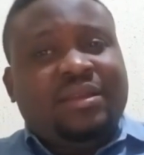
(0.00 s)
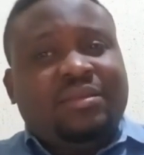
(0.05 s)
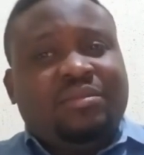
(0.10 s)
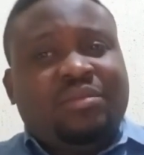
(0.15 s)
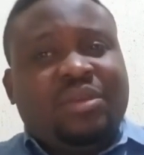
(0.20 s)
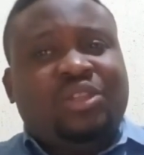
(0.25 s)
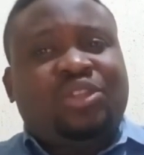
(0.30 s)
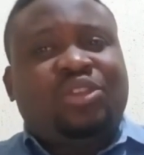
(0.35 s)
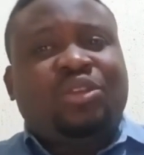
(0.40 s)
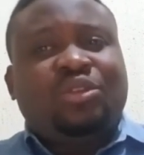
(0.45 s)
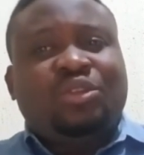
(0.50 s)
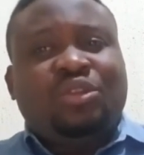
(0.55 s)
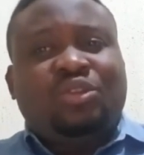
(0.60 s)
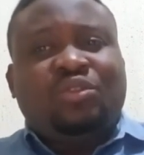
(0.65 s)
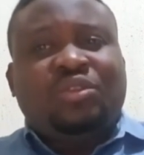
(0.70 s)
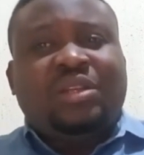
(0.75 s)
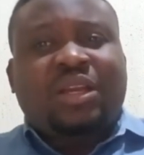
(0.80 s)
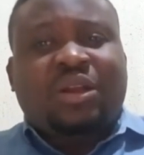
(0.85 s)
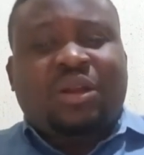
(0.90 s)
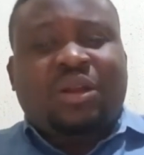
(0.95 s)
Make sure you
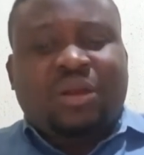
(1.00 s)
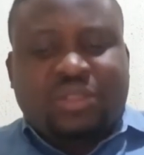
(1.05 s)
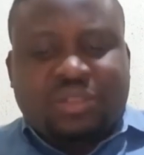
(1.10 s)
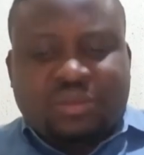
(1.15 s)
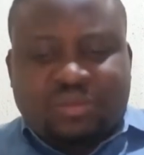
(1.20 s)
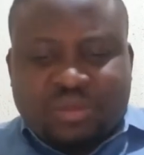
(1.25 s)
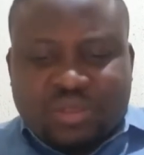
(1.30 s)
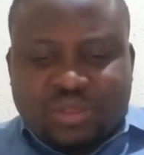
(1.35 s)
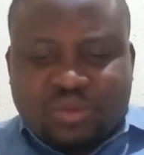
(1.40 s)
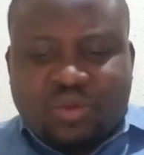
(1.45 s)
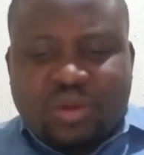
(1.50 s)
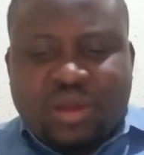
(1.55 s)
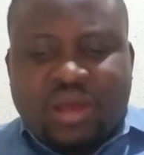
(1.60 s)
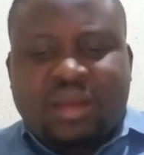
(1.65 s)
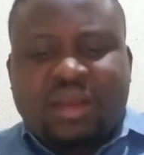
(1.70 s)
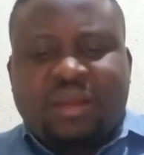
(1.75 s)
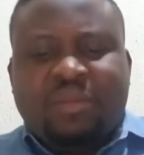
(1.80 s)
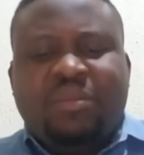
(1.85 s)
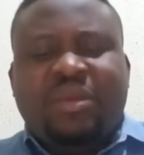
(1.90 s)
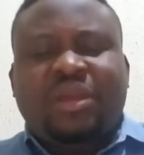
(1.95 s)
treat the customers
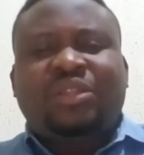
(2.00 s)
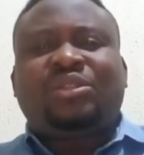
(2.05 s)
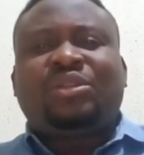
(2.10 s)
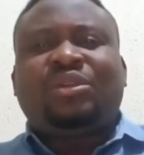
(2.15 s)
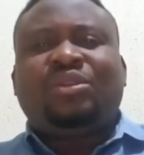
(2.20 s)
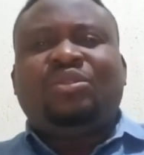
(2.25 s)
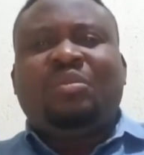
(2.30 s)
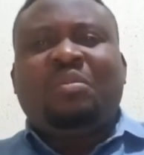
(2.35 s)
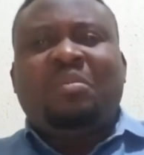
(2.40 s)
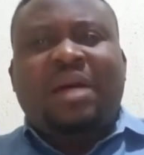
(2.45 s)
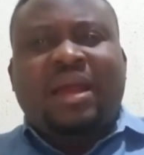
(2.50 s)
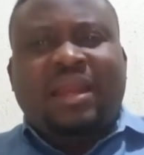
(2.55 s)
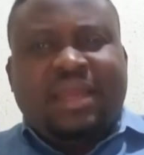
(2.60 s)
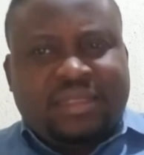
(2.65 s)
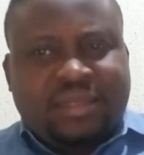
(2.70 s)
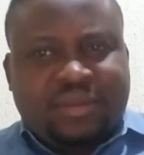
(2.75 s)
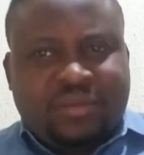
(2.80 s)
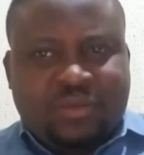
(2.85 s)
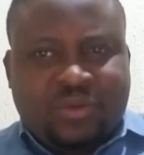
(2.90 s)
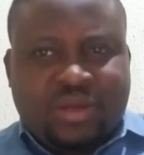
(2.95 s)
well and make sure you
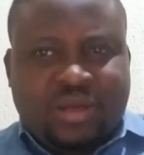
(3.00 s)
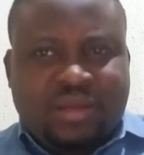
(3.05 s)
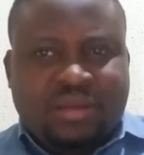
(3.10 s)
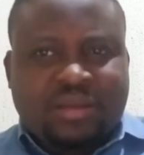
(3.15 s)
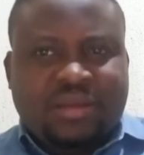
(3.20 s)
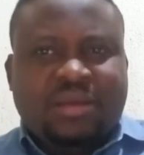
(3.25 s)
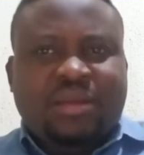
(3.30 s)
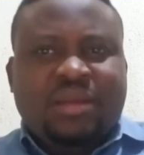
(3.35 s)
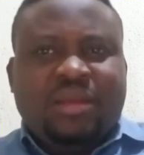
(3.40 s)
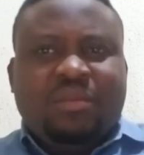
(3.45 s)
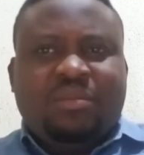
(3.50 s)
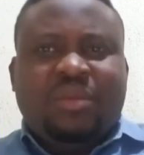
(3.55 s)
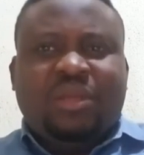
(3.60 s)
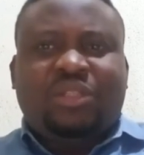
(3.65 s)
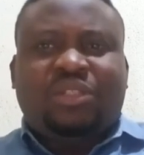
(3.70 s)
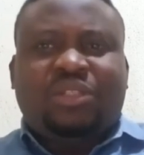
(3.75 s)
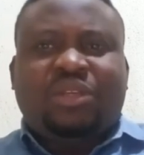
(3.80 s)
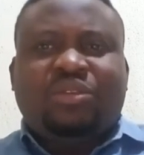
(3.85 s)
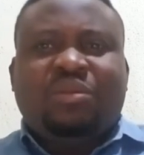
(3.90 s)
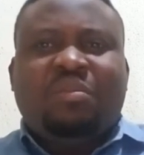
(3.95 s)
manage them well.
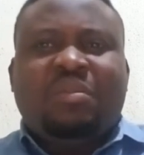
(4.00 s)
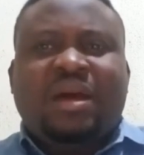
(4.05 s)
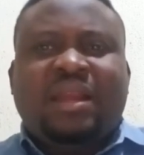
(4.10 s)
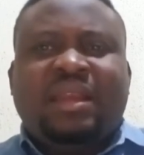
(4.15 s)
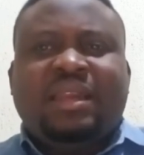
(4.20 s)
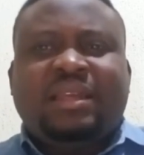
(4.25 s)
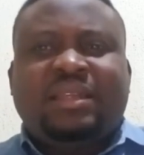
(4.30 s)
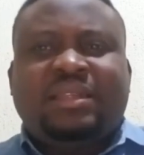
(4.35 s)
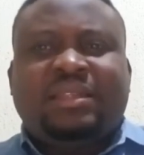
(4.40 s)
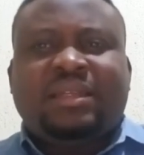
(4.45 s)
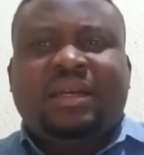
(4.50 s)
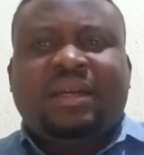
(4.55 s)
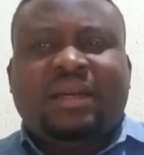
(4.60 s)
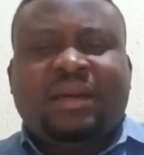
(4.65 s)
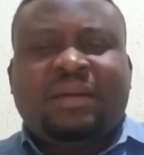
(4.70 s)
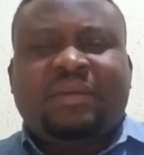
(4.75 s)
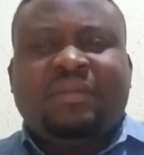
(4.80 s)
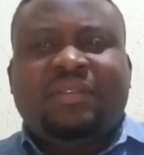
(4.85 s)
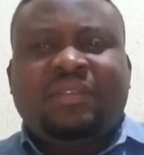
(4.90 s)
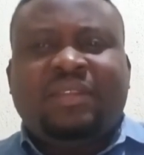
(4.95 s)
Make sure you manage
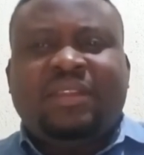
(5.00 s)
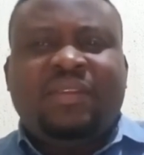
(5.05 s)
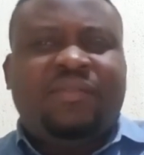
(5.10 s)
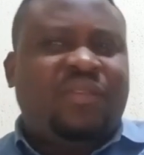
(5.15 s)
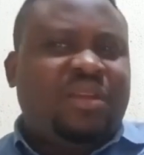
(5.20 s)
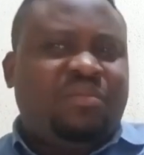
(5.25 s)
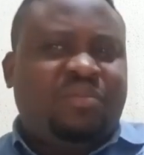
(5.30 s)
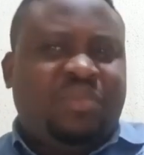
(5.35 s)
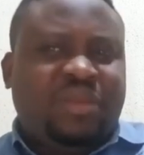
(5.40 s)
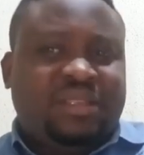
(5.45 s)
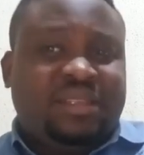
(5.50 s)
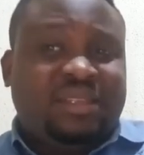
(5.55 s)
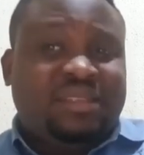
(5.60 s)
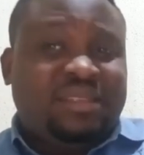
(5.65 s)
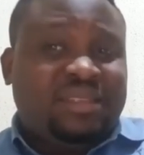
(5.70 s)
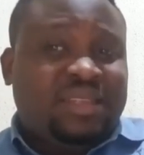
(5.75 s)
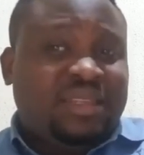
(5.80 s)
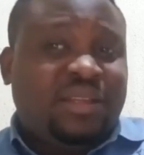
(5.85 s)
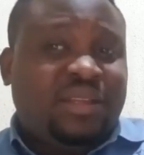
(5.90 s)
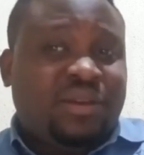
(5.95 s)
the different
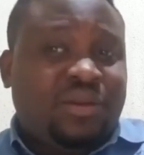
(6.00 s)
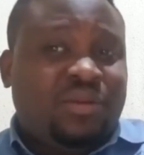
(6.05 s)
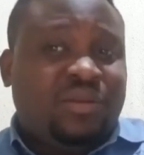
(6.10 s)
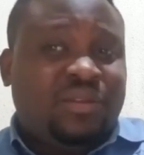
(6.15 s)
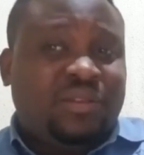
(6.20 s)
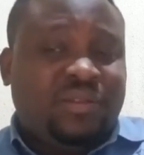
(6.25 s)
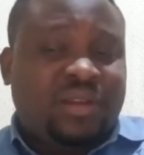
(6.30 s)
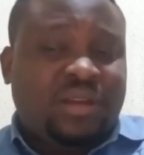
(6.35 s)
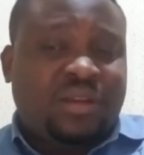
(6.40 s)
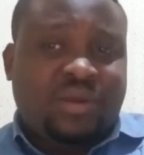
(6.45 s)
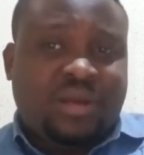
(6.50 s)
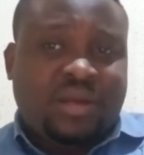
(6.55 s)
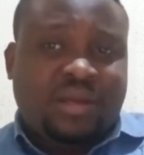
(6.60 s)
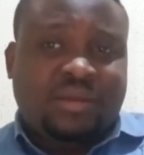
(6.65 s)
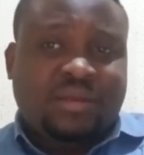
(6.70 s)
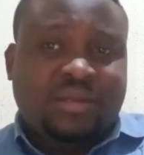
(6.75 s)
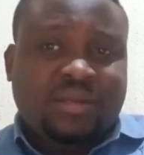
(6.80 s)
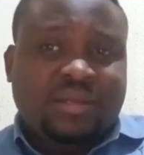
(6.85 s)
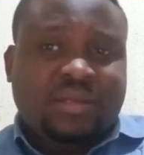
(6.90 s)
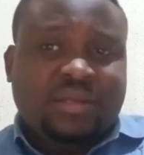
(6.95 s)
businesses that they own very well.